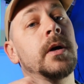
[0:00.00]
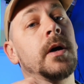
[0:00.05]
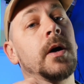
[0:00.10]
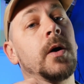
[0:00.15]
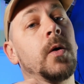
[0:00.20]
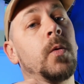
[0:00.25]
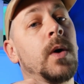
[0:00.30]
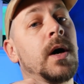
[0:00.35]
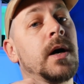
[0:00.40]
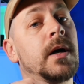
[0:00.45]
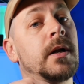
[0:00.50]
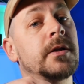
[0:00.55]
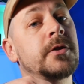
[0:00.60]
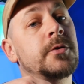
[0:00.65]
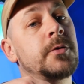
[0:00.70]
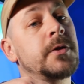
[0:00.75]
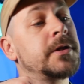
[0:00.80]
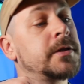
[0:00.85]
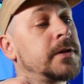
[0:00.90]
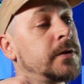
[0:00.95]
while
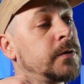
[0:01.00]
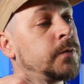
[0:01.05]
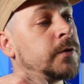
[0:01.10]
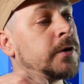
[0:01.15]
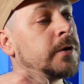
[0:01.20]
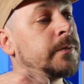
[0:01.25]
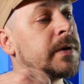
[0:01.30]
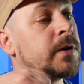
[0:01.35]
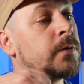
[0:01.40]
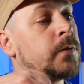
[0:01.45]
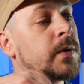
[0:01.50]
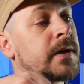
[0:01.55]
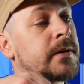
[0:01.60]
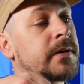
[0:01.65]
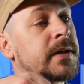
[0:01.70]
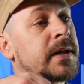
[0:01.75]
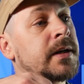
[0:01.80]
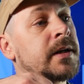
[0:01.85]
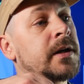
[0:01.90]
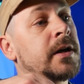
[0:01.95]
Tristan will be
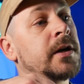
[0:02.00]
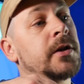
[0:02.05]
wearing